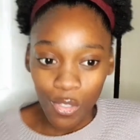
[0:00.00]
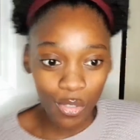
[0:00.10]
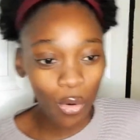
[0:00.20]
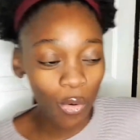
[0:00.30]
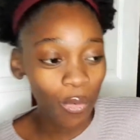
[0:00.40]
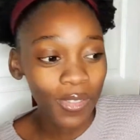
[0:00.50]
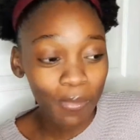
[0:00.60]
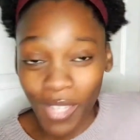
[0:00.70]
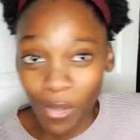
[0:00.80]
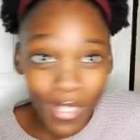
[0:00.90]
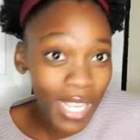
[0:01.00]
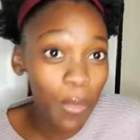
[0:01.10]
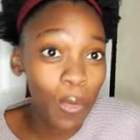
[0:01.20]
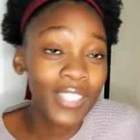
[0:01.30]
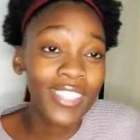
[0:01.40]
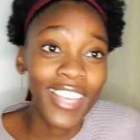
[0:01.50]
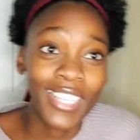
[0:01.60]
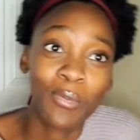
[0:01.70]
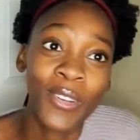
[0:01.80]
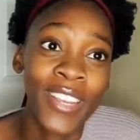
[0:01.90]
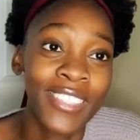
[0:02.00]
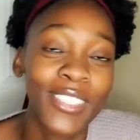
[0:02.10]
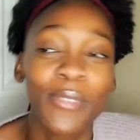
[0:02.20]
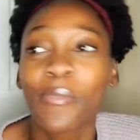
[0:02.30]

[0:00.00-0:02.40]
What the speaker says: So me and Nunta, we wanted the experience.